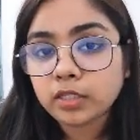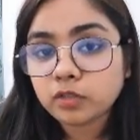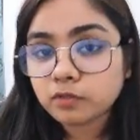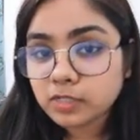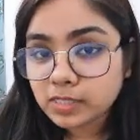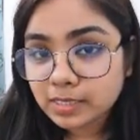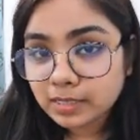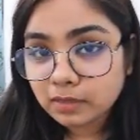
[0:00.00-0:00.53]

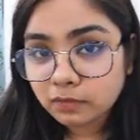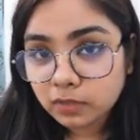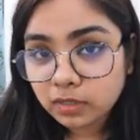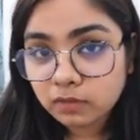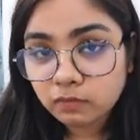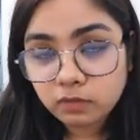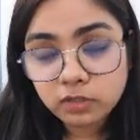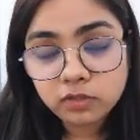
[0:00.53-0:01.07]
three
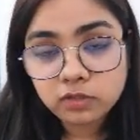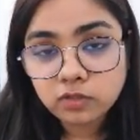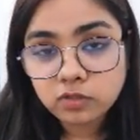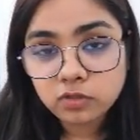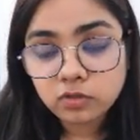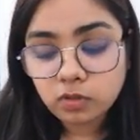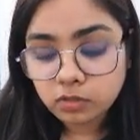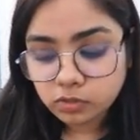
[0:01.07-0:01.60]
significant figures
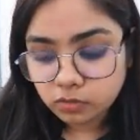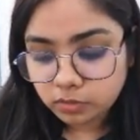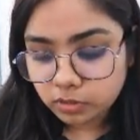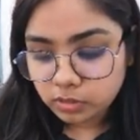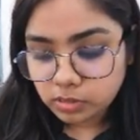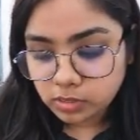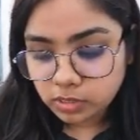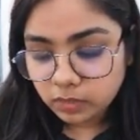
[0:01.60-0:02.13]
or not, so you
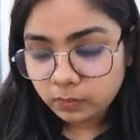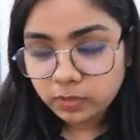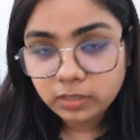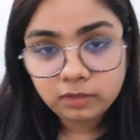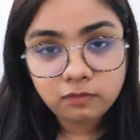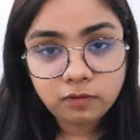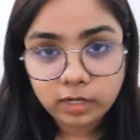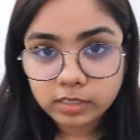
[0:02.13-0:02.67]
can just keep it
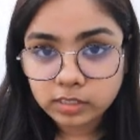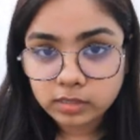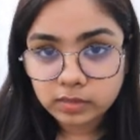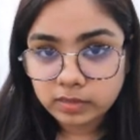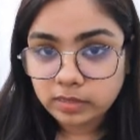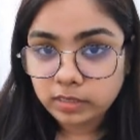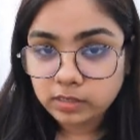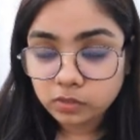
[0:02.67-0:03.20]
in
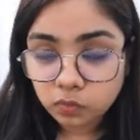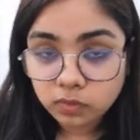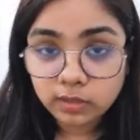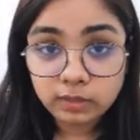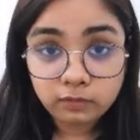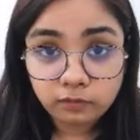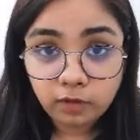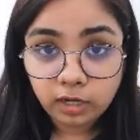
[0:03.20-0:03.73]
fractions. That's
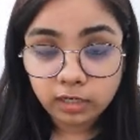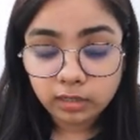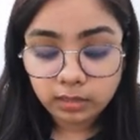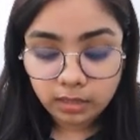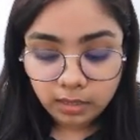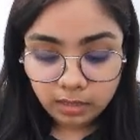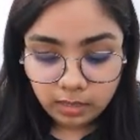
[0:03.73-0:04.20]
totally fine.